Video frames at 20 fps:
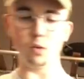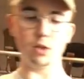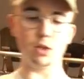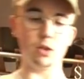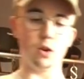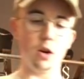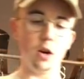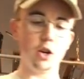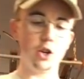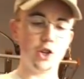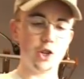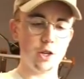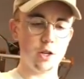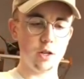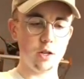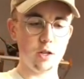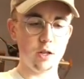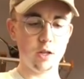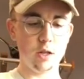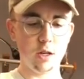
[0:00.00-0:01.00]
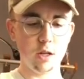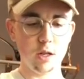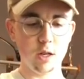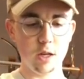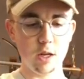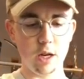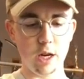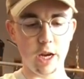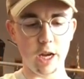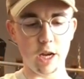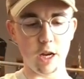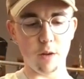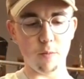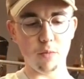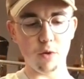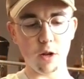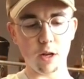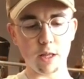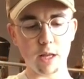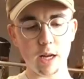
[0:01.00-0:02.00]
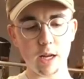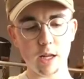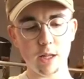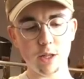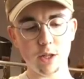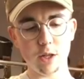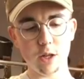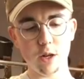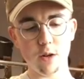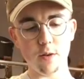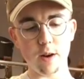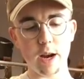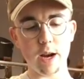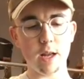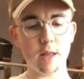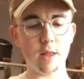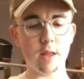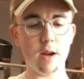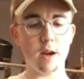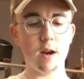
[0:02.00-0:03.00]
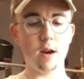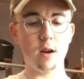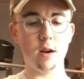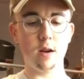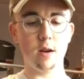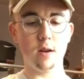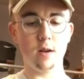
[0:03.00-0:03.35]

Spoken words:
with starch, and you plug that insert right in there.